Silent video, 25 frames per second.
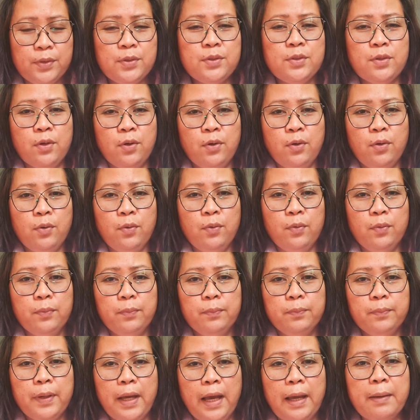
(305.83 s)
So
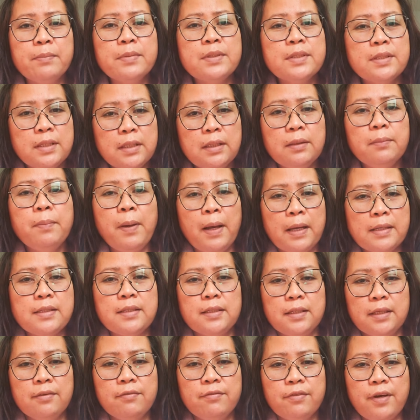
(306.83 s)
I'm still
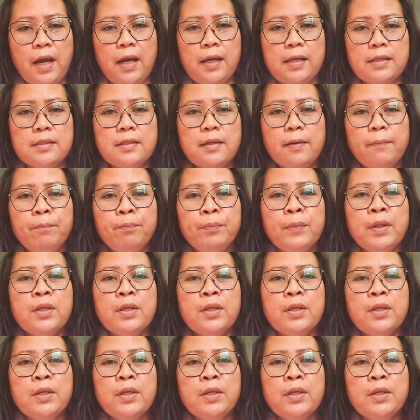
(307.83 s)
positive, guys.